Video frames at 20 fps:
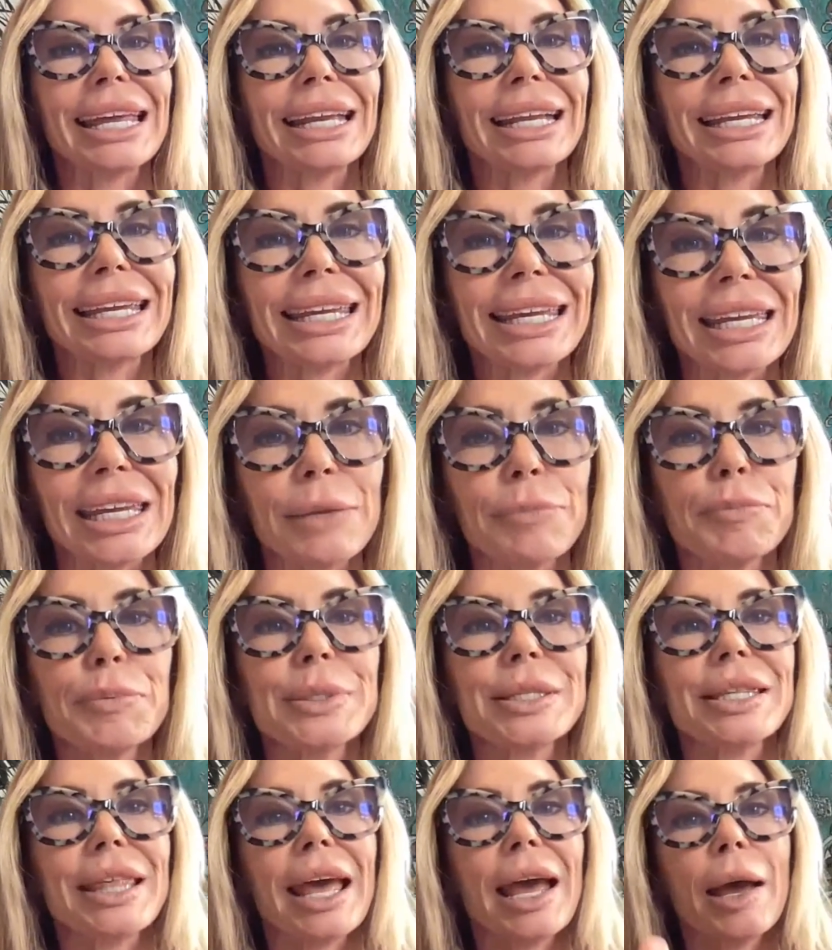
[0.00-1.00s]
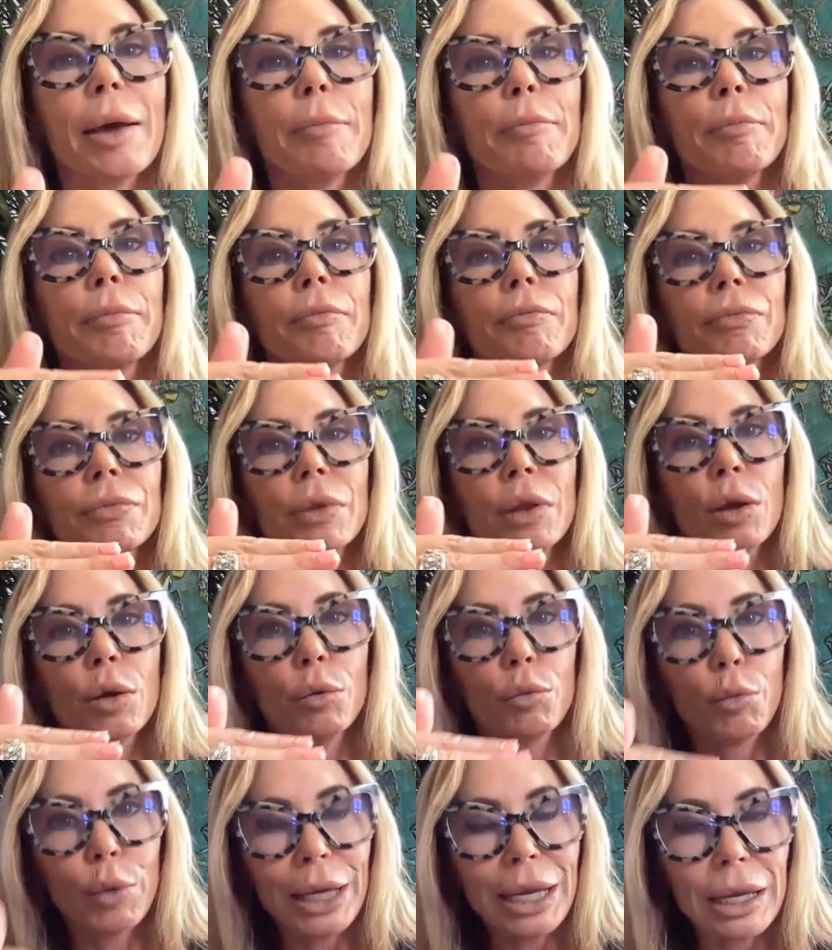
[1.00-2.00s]
it keeps them
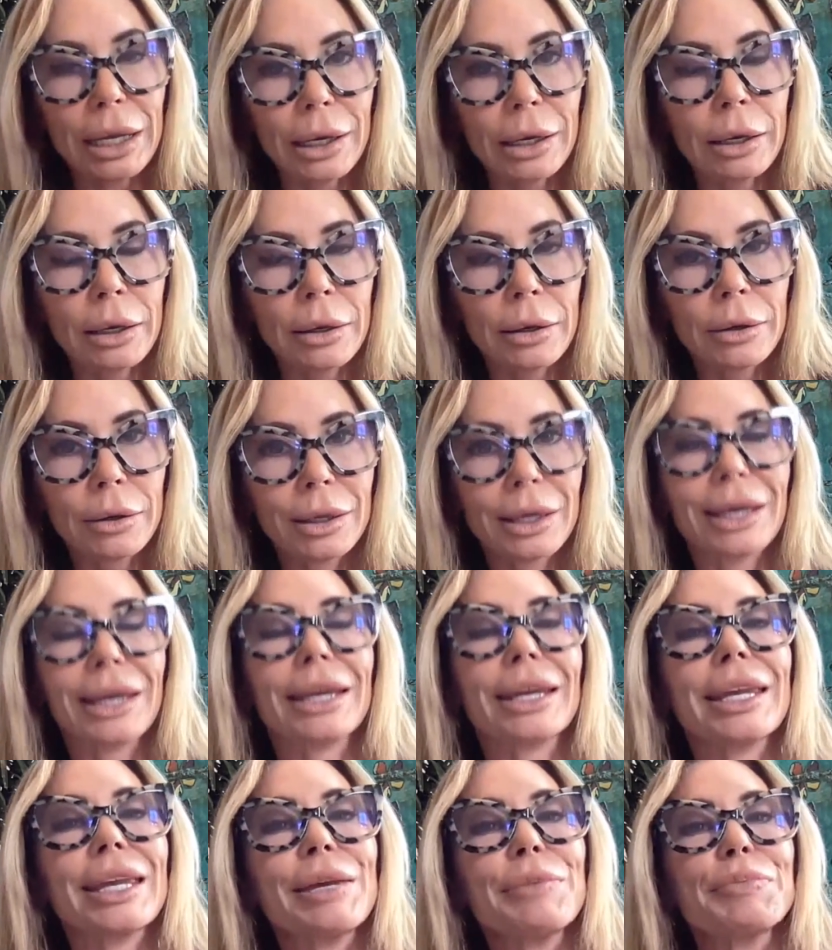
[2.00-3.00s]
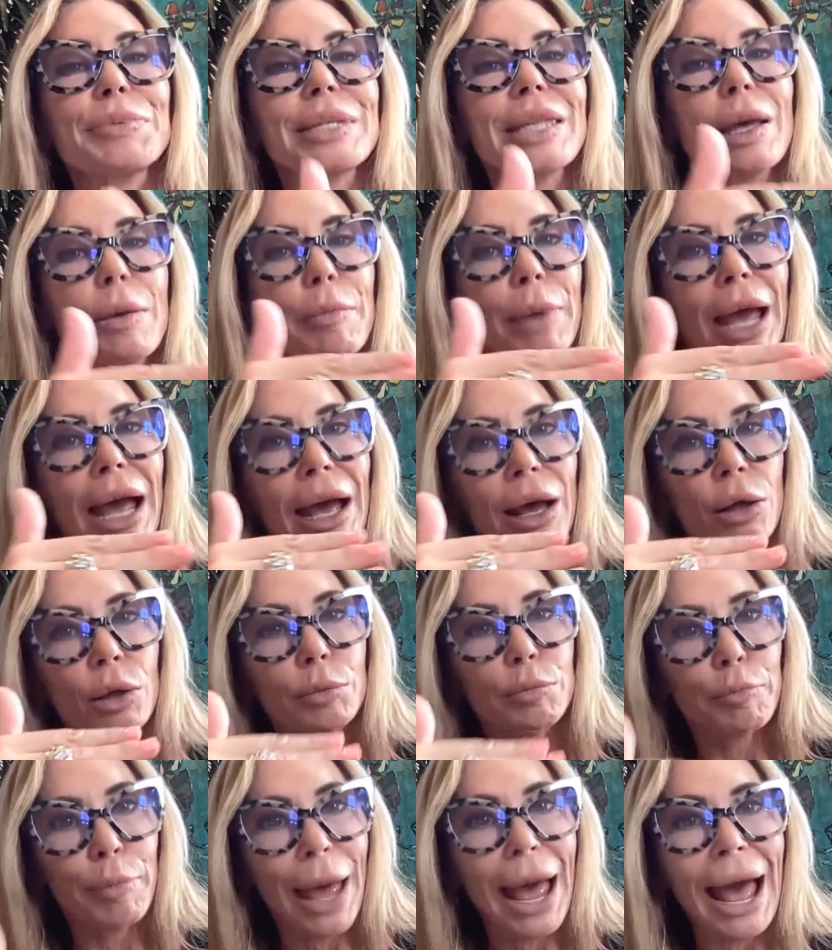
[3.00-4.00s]
weak. It keeps them
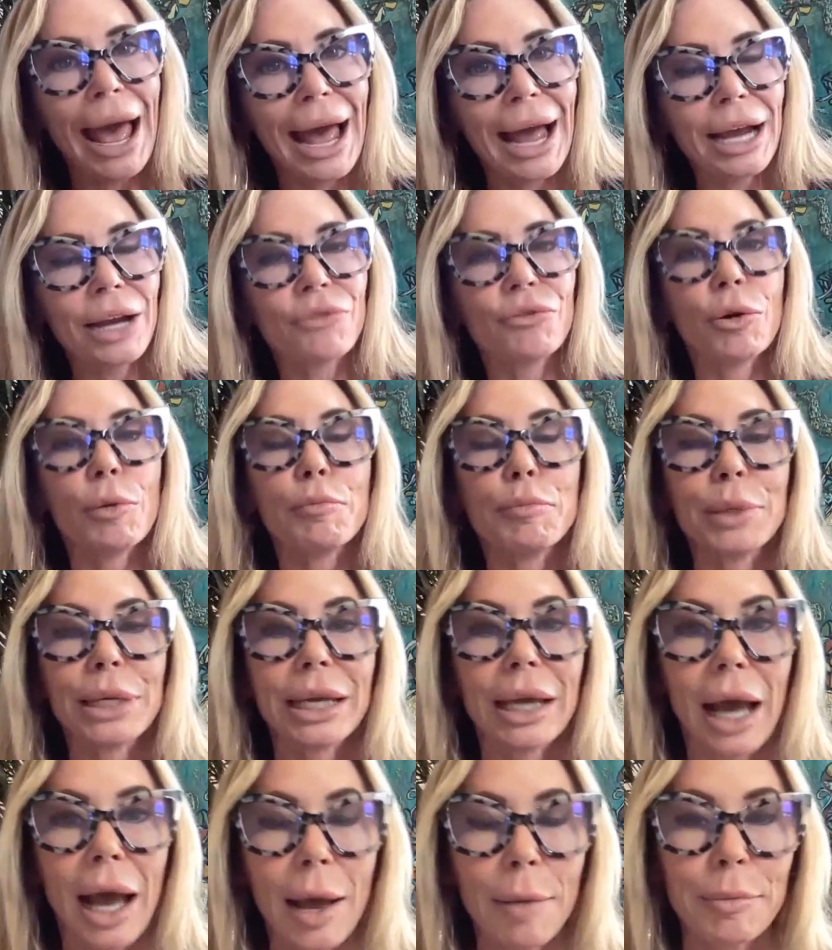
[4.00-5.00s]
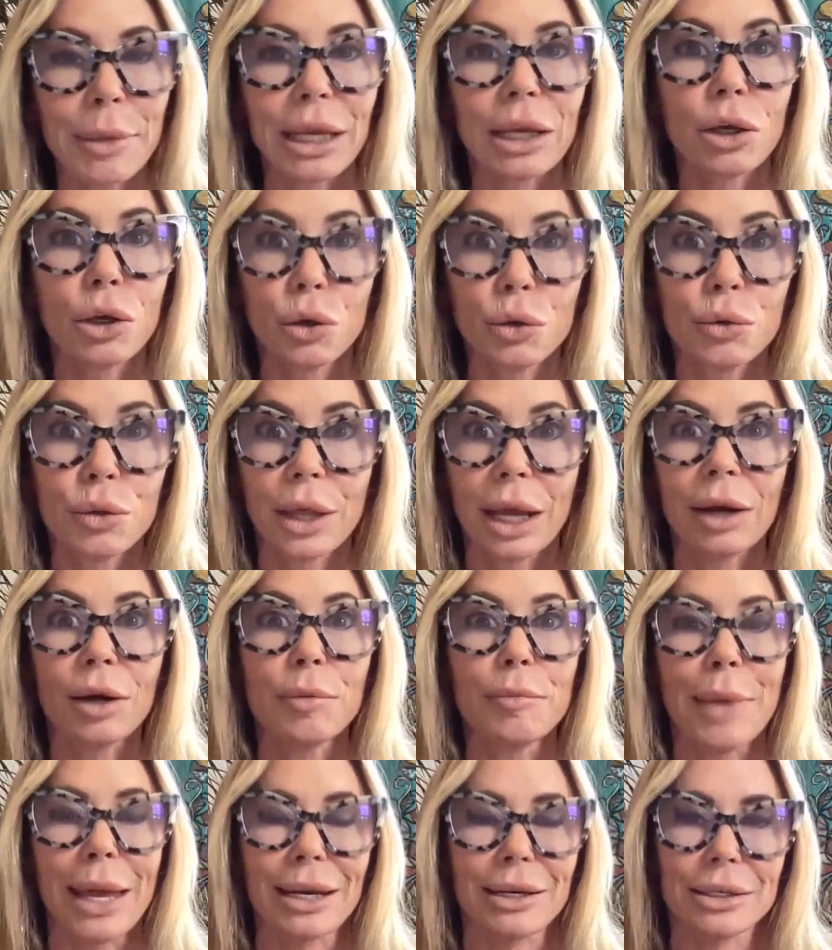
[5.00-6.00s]
held back from becoming who
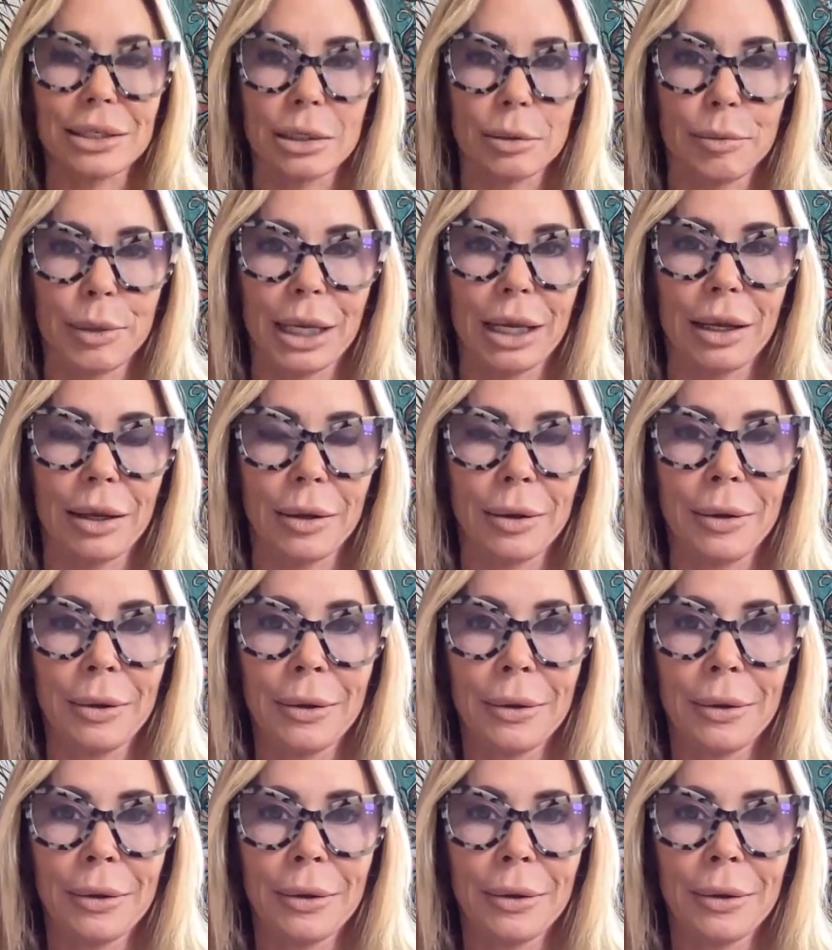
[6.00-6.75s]
they're meant to be.